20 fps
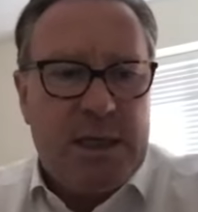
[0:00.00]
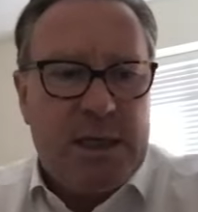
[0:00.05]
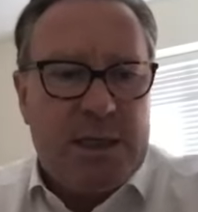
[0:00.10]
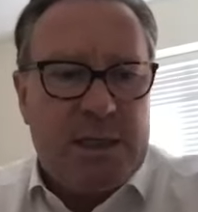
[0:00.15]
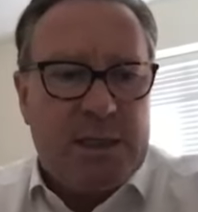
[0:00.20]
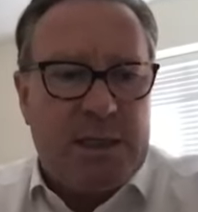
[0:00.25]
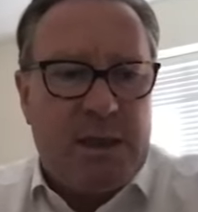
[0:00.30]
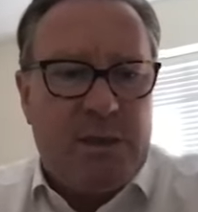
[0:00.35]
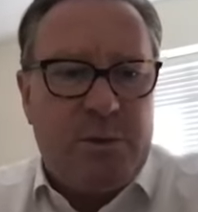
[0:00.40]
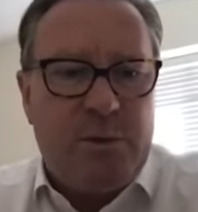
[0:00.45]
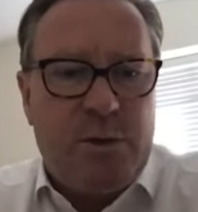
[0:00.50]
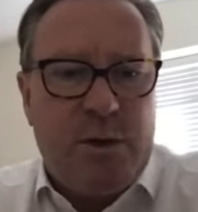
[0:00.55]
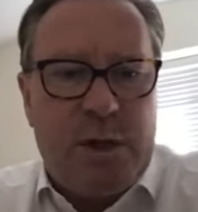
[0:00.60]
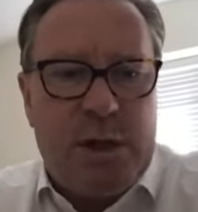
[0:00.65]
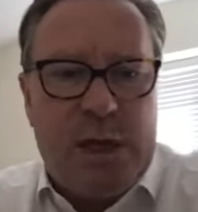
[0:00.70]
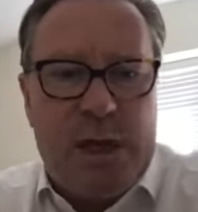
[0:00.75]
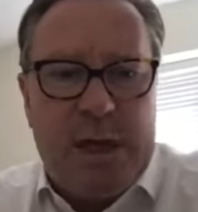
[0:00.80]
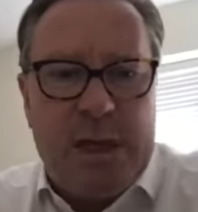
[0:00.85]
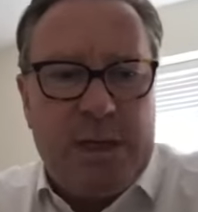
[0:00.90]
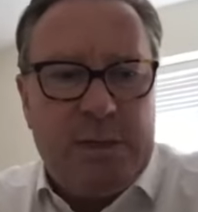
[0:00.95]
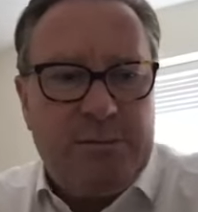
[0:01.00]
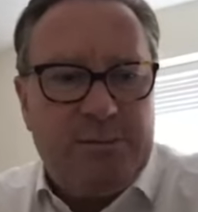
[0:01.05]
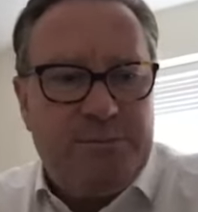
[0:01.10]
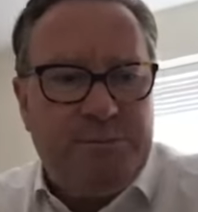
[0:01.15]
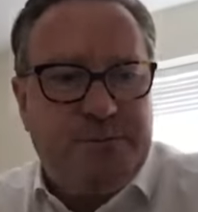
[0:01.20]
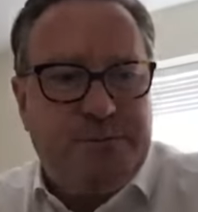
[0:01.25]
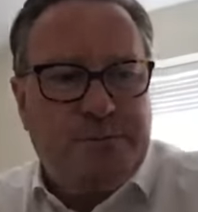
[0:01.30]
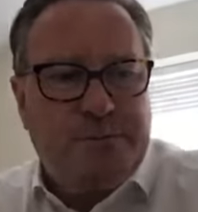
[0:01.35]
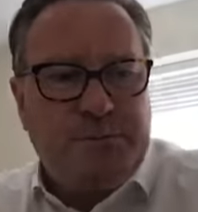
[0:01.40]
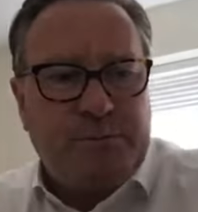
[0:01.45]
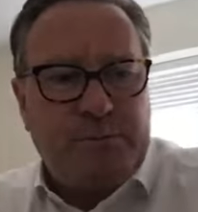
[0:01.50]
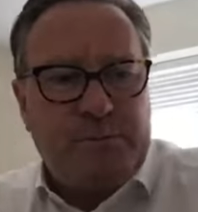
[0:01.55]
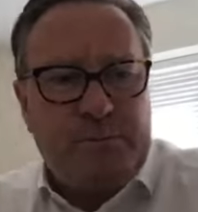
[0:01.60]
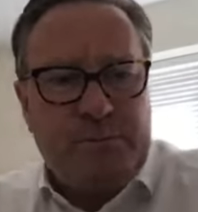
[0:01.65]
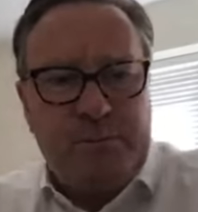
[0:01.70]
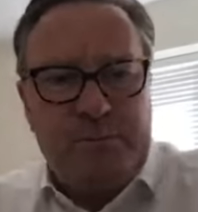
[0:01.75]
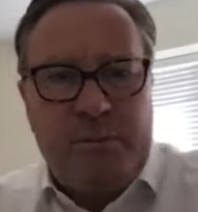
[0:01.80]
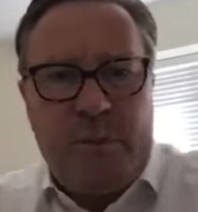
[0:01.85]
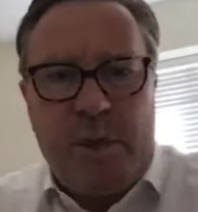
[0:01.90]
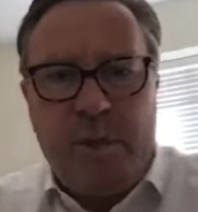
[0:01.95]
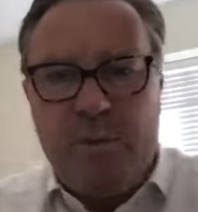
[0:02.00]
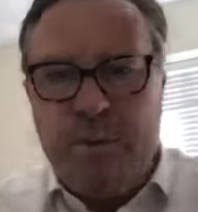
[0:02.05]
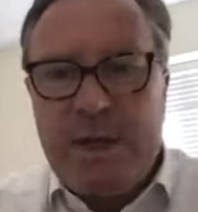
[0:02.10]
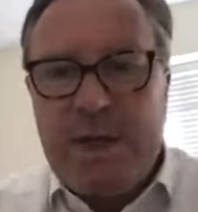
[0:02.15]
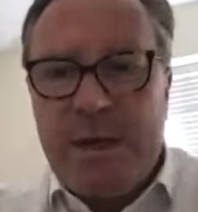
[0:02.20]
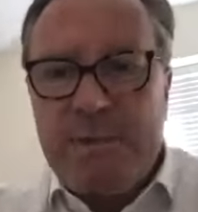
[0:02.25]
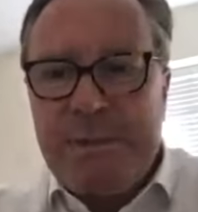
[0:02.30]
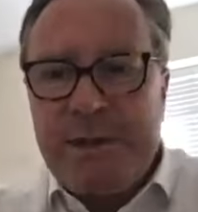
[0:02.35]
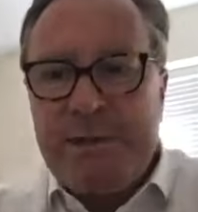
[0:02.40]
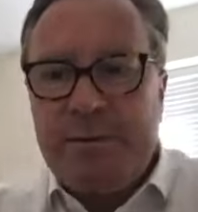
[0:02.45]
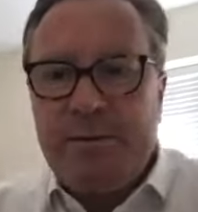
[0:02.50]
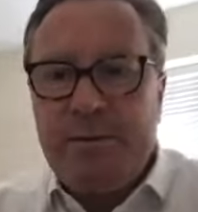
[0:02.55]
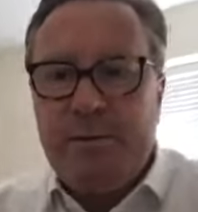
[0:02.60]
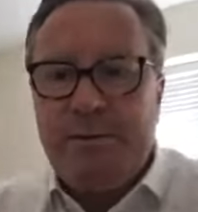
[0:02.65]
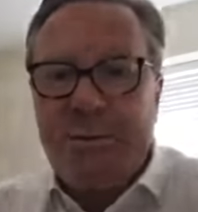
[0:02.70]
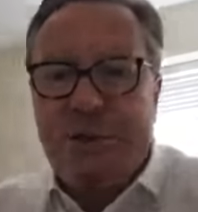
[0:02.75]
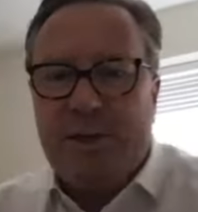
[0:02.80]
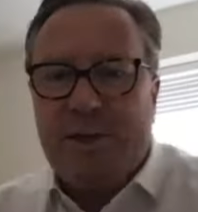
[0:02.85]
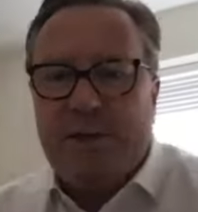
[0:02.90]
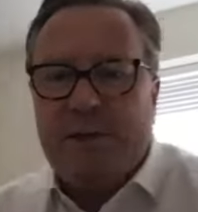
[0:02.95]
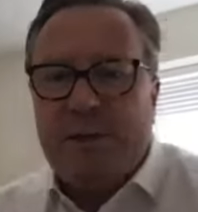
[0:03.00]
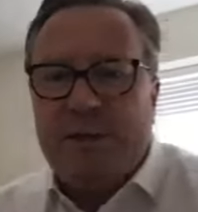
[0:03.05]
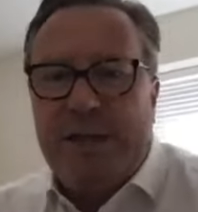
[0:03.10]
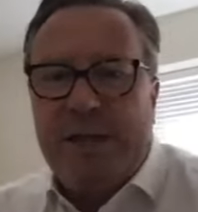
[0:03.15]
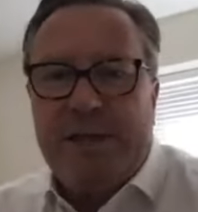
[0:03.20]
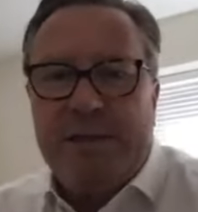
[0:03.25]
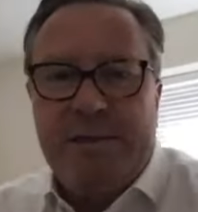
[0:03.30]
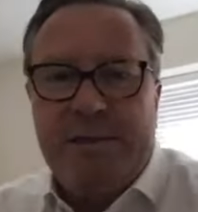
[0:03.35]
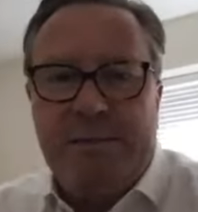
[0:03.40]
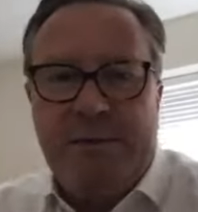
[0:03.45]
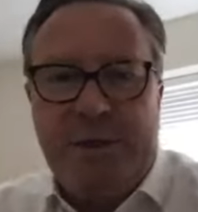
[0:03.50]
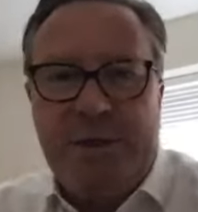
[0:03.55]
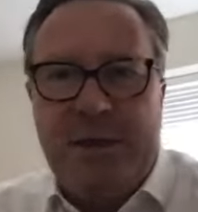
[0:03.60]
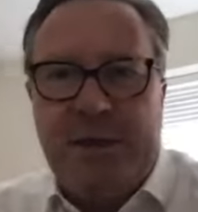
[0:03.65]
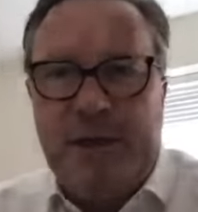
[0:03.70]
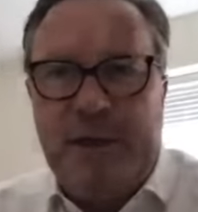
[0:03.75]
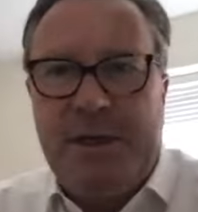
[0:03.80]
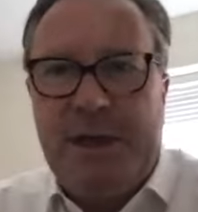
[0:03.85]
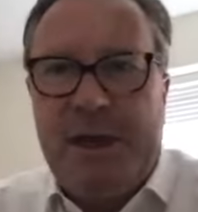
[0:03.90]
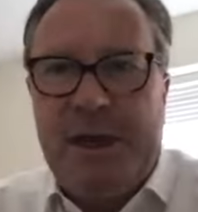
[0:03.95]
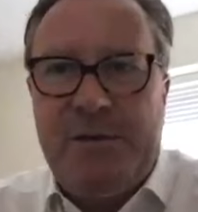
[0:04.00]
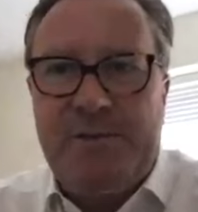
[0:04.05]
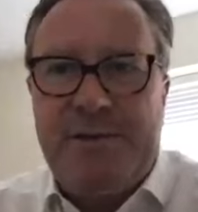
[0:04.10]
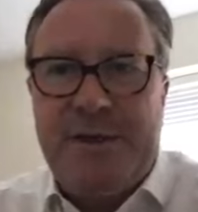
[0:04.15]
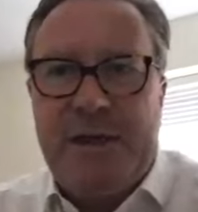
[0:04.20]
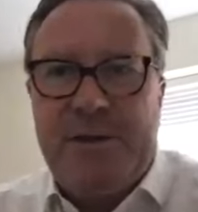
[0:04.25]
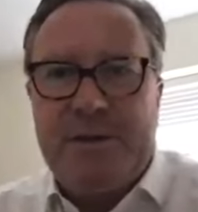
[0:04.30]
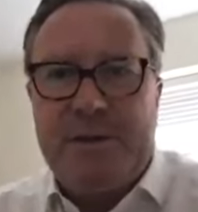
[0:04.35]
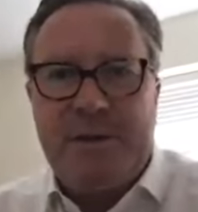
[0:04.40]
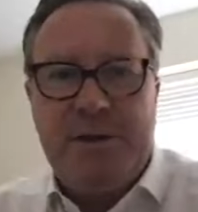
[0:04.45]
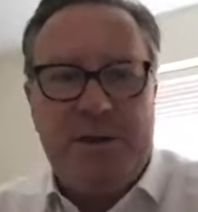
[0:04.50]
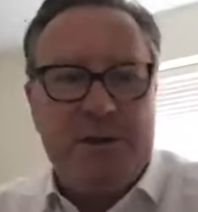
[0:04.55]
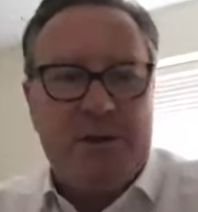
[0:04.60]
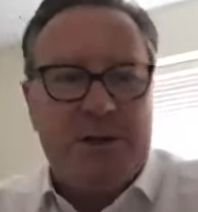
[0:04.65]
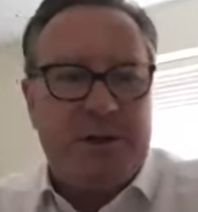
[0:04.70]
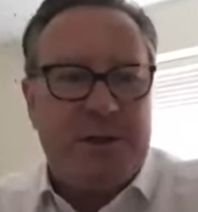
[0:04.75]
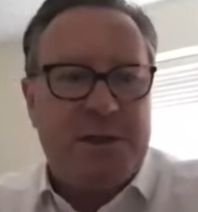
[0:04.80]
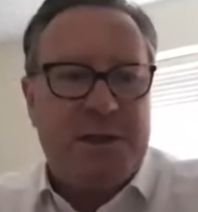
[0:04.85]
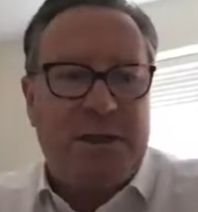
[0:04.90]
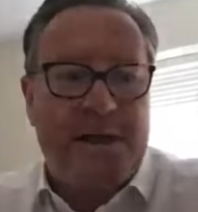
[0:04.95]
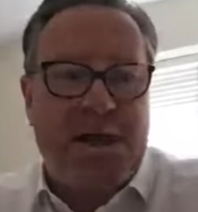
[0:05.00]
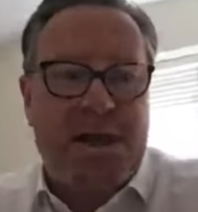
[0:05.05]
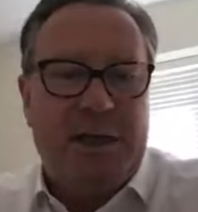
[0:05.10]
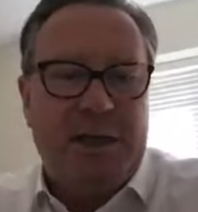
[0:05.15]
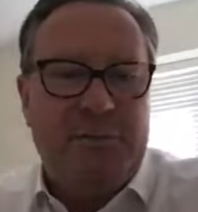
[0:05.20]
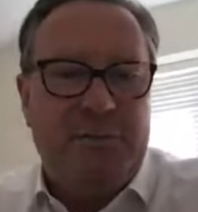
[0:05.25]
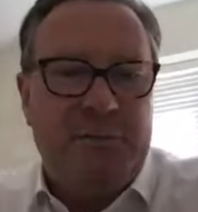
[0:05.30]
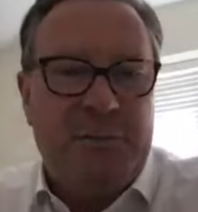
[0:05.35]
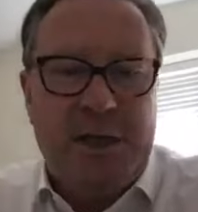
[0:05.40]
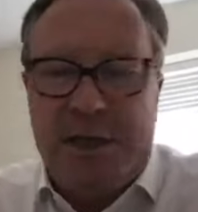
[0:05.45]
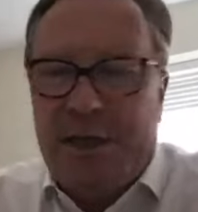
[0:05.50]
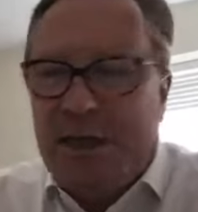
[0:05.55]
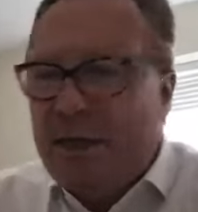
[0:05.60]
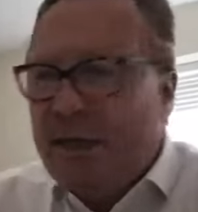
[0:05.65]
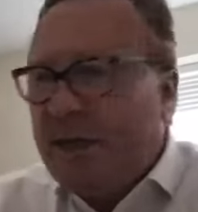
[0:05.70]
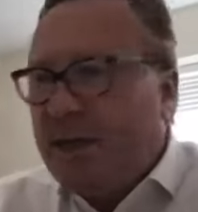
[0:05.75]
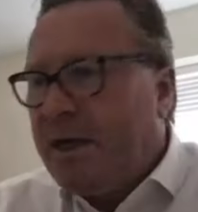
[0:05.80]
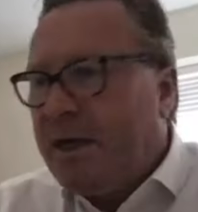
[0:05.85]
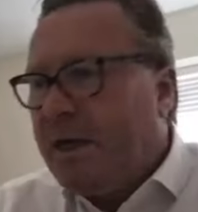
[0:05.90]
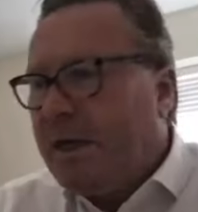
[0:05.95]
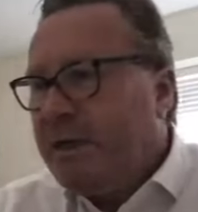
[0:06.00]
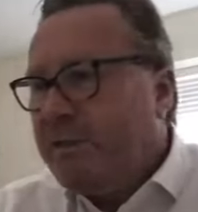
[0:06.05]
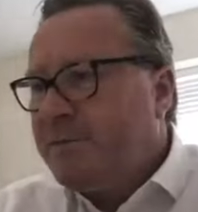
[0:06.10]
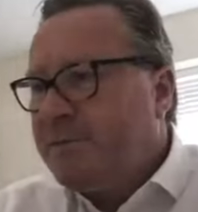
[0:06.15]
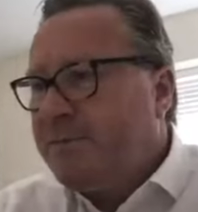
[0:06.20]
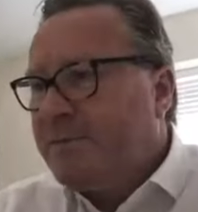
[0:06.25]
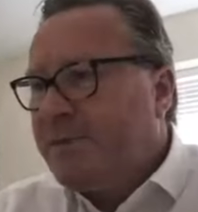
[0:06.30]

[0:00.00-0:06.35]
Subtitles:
So we're coming almost to the end of a half-hour slot. I